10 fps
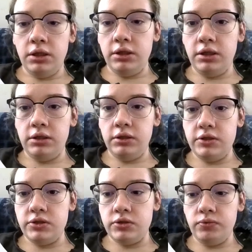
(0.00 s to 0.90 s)
Again,
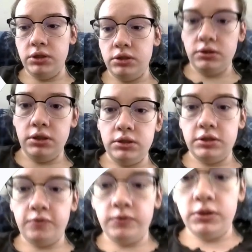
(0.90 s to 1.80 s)
let's reiterate the
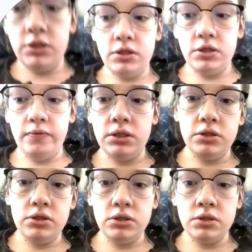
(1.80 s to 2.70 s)
definition of
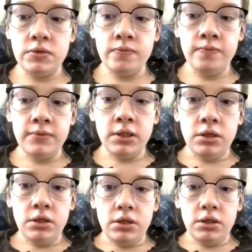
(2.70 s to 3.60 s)
integers.
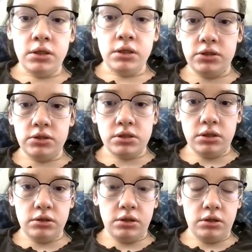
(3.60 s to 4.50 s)
Integers
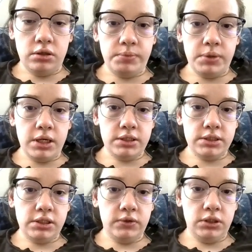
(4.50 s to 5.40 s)
are all
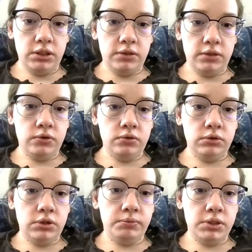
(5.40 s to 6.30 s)
positive and negative whole
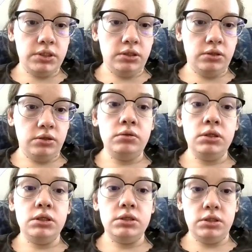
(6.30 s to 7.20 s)
numbers,
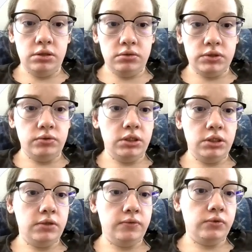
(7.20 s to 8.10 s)
including 0. So
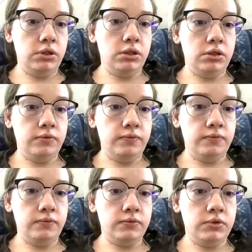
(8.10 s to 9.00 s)
-3,
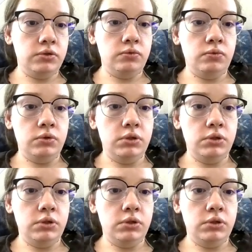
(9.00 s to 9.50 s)
-2,